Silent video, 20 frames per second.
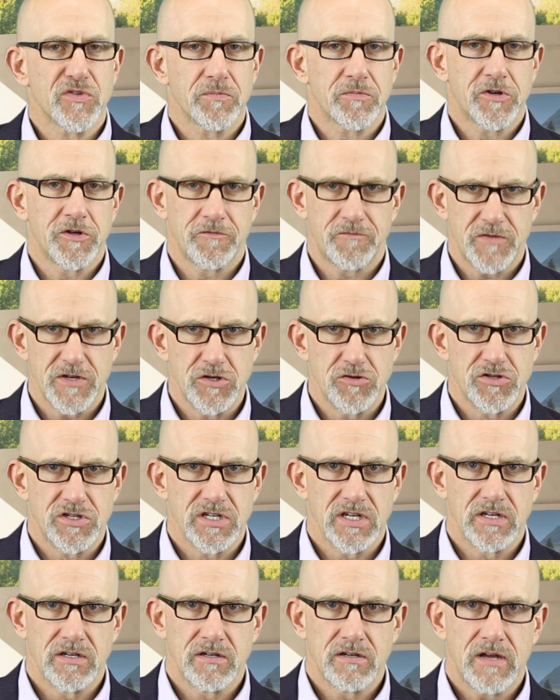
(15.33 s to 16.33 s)
from
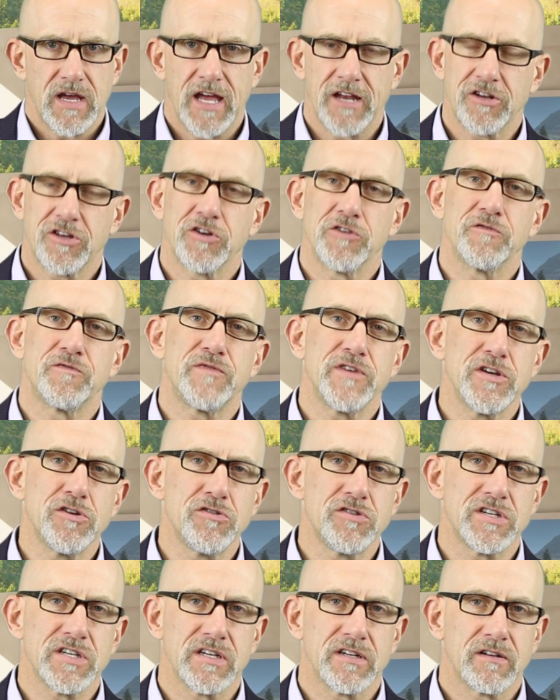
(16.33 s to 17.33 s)
confusion, and
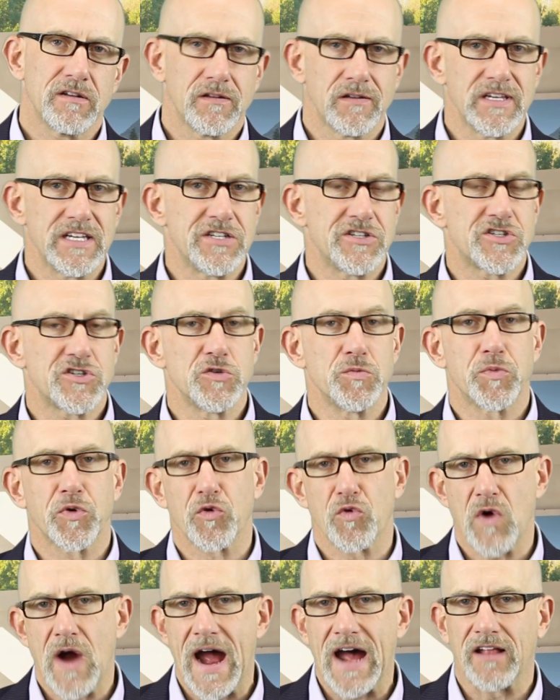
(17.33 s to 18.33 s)
confusion leads to
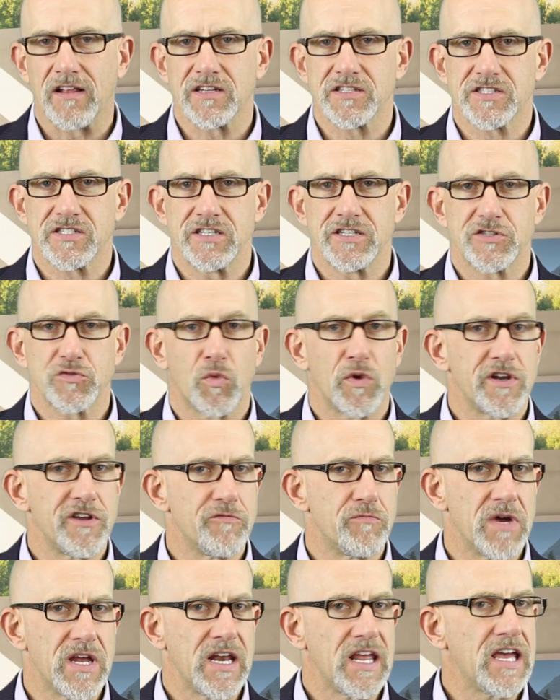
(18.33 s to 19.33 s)
paralysis when
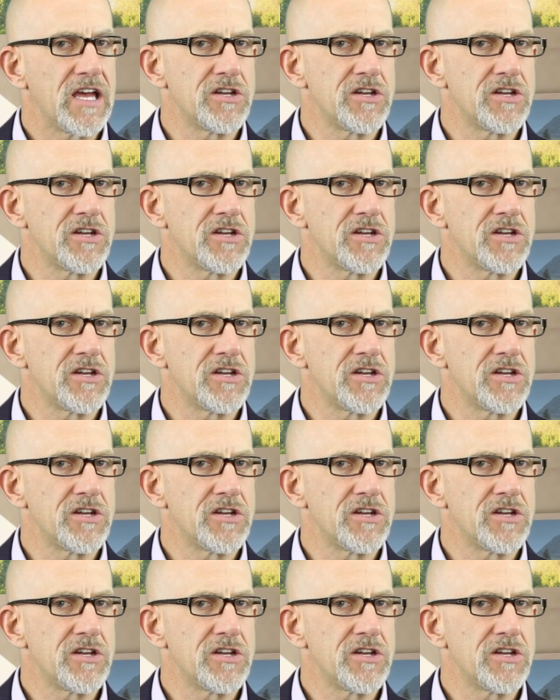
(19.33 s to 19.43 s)
you've been